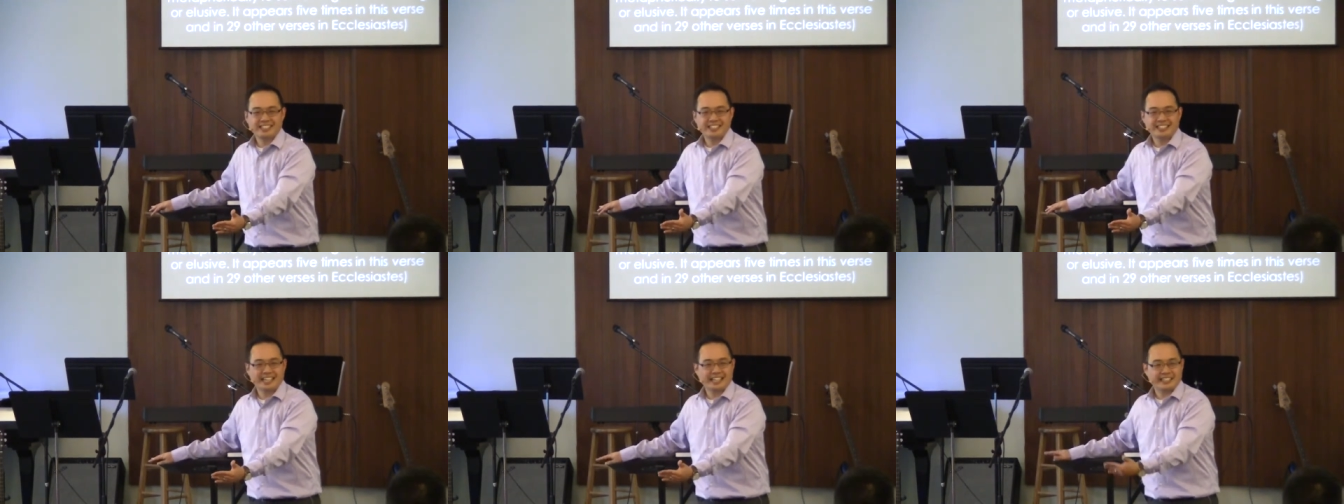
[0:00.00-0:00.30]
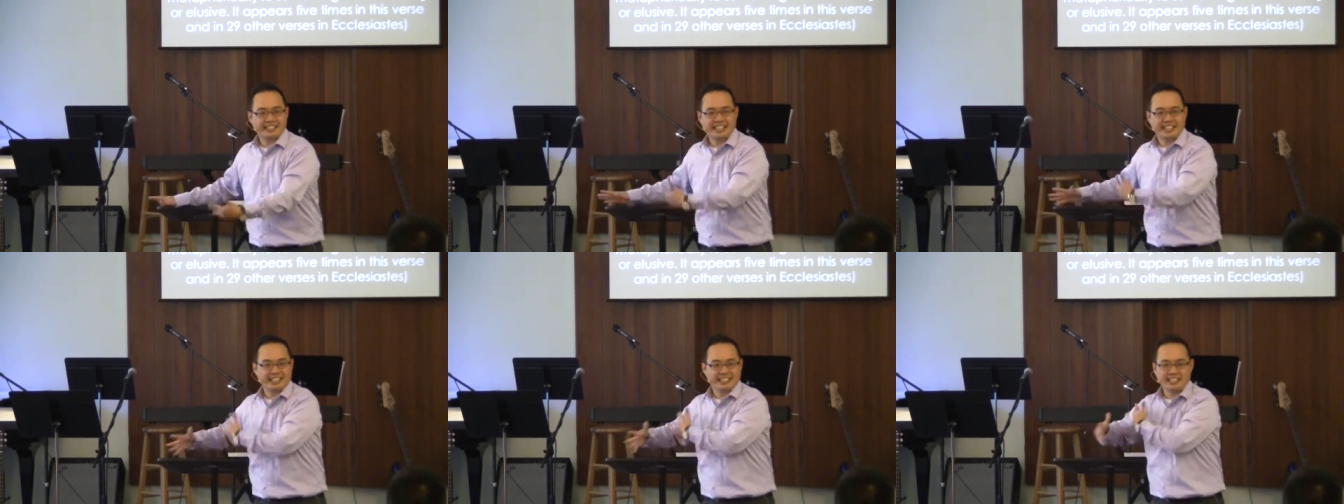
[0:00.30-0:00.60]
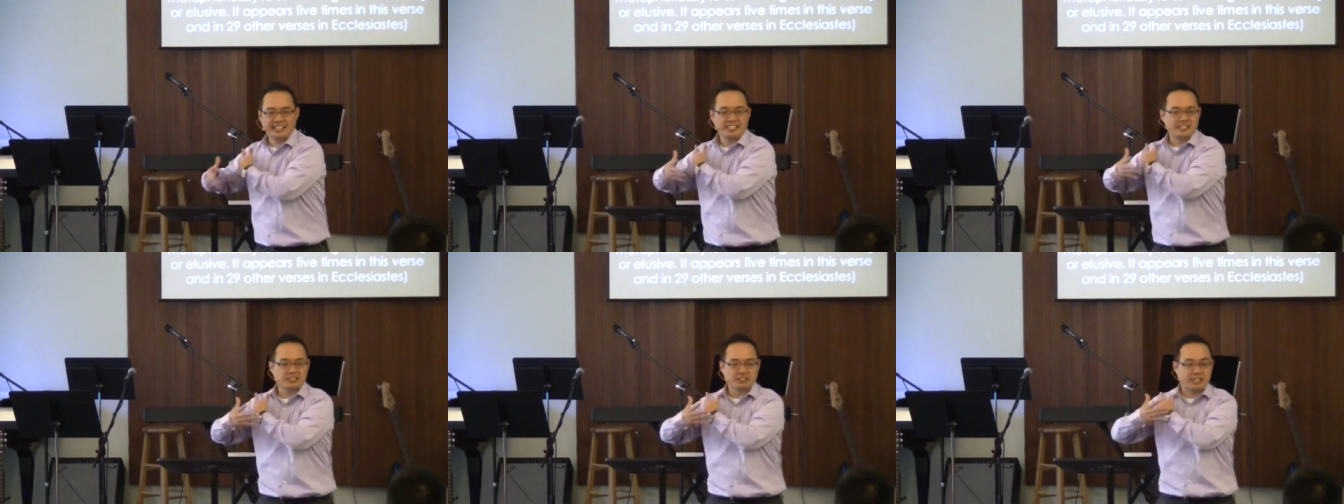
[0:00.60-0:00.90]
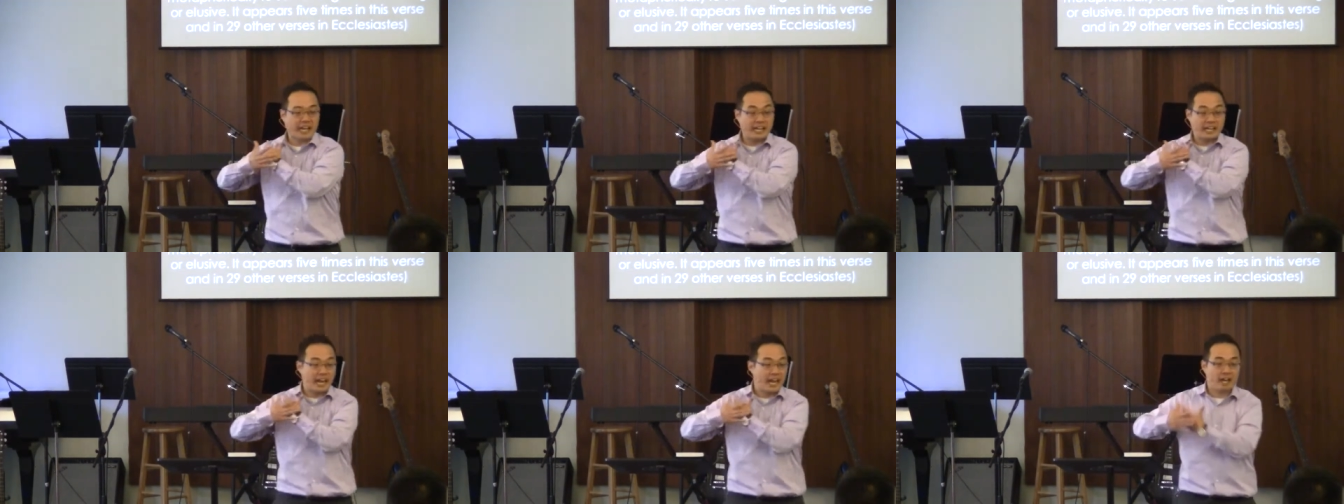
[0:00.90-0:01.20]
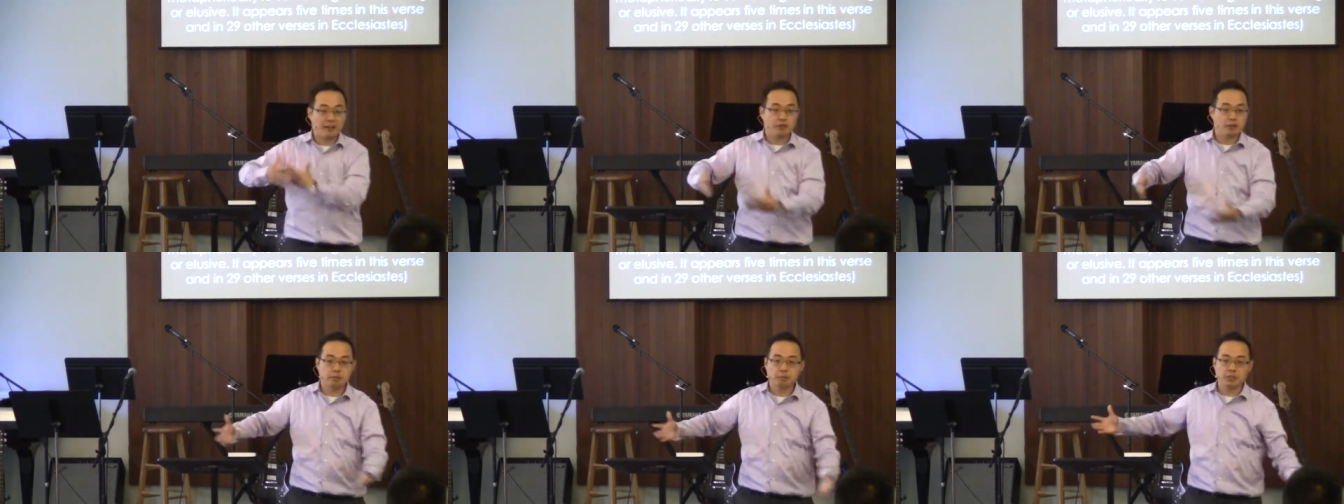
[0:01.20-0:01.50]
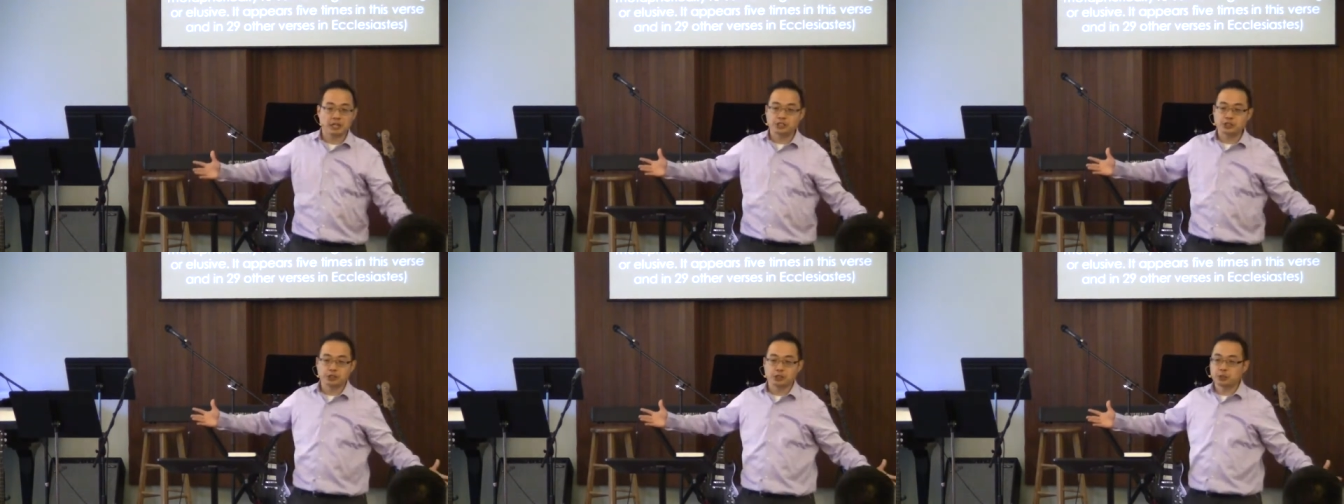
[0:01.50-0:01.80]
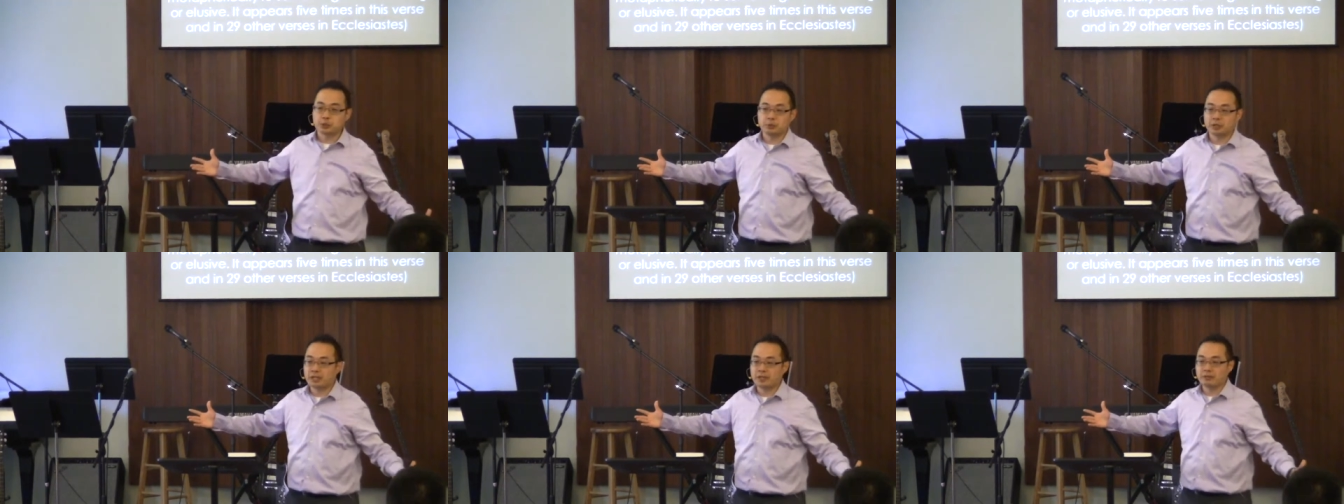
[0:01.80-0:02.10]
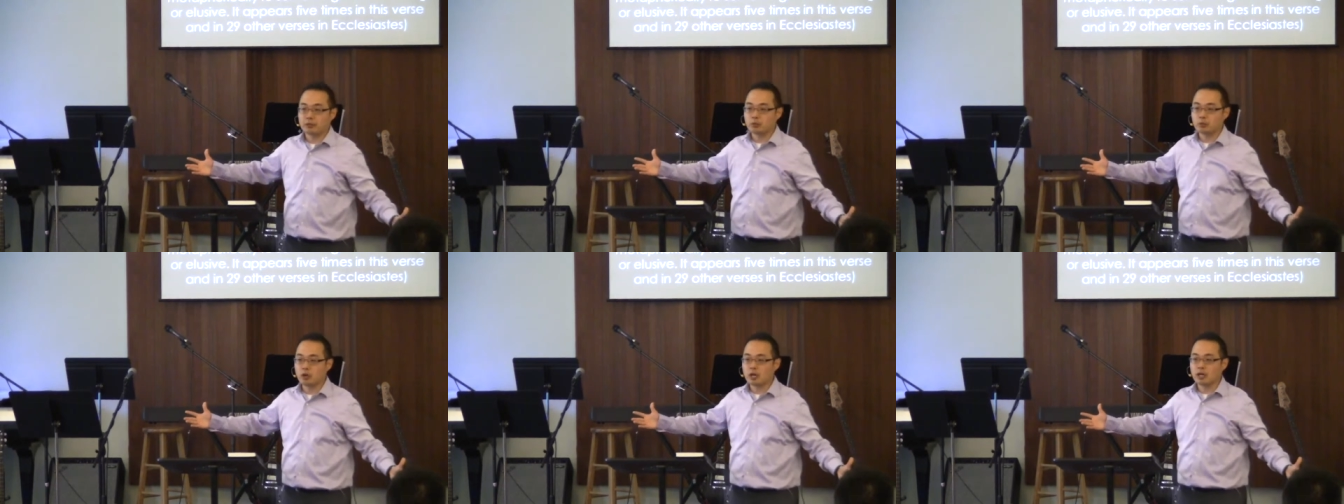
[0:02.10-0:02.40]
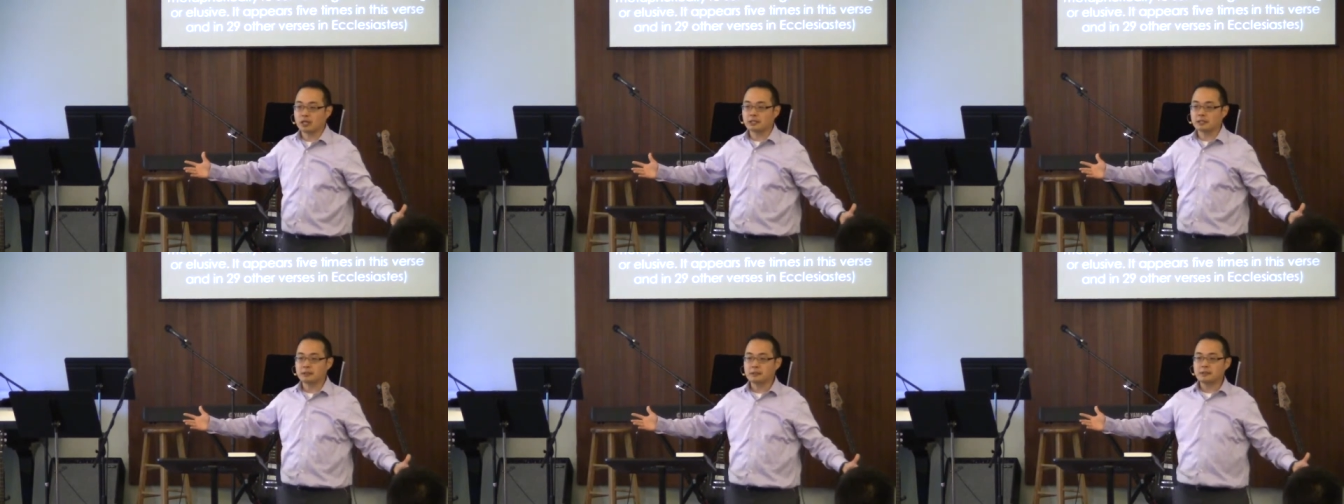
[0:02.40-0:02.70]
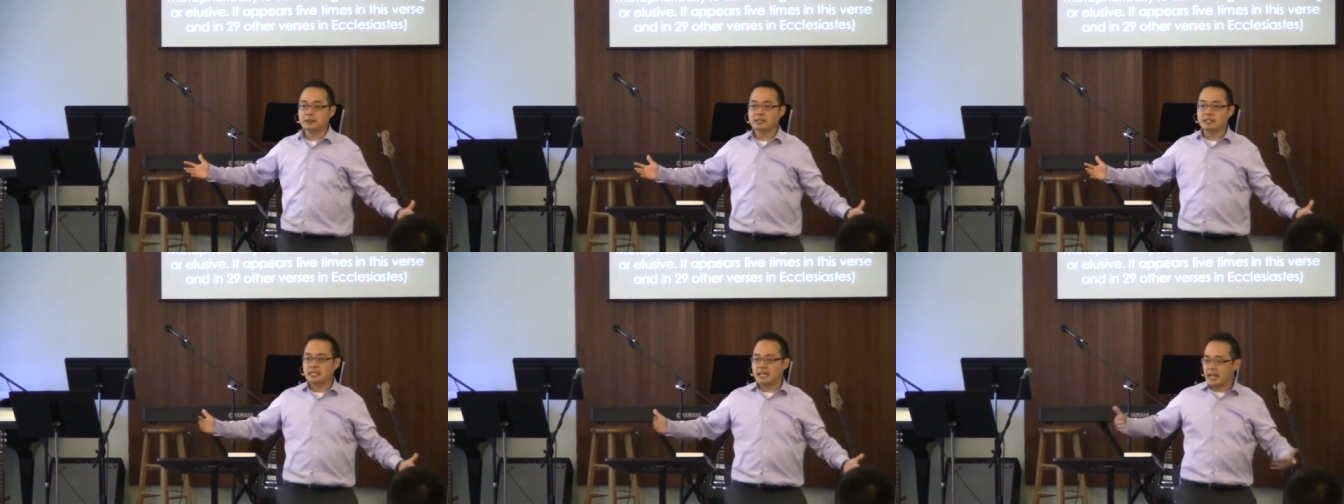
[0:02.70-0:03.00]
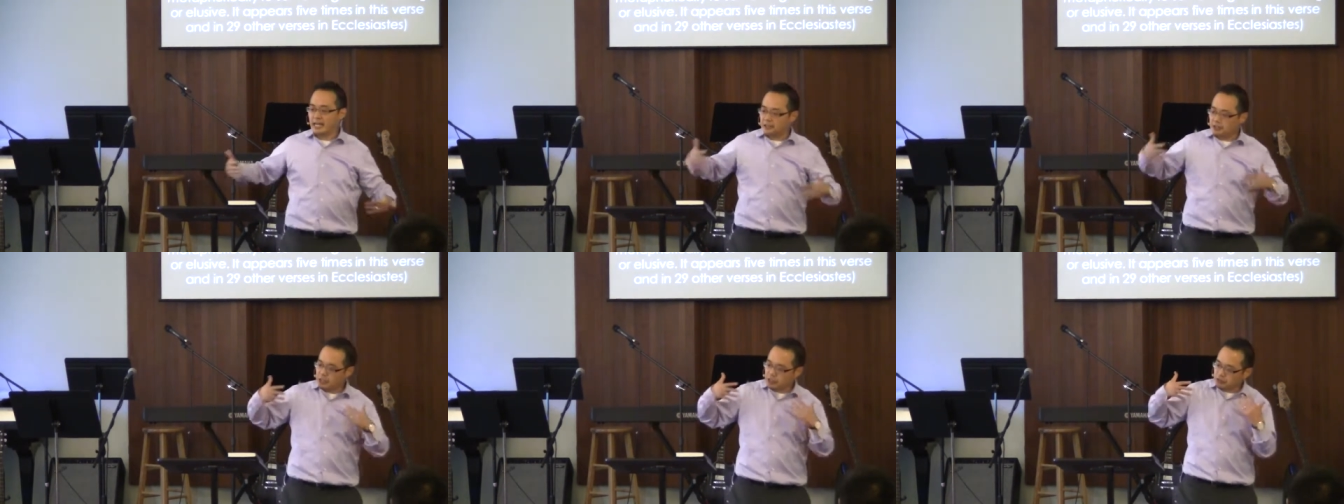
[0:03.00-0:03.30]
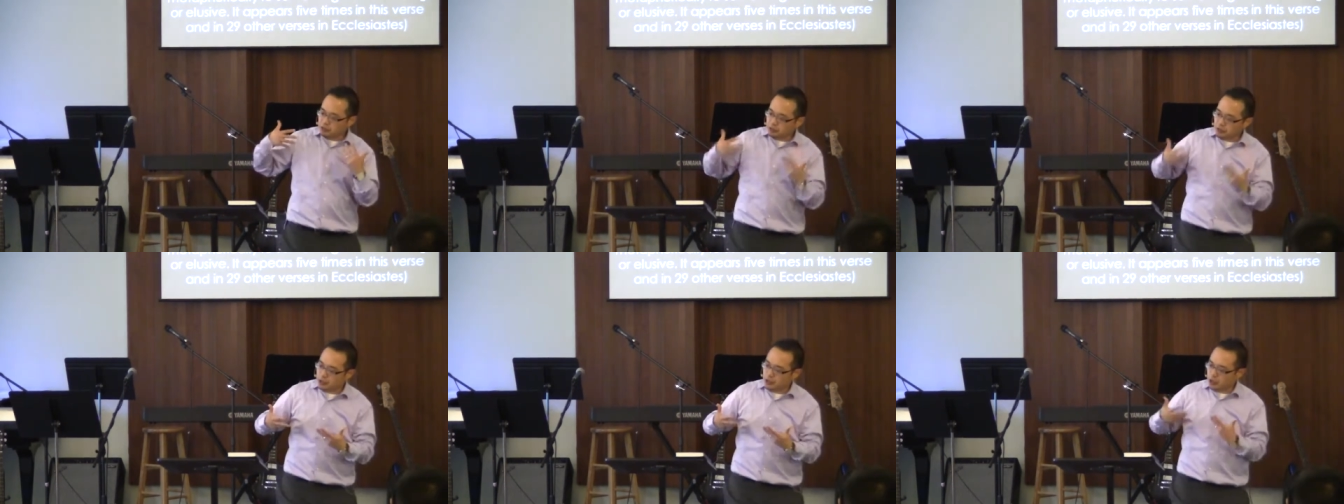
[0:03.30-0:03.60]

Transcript: that, that he just had every pleasure you would ever want. And these are the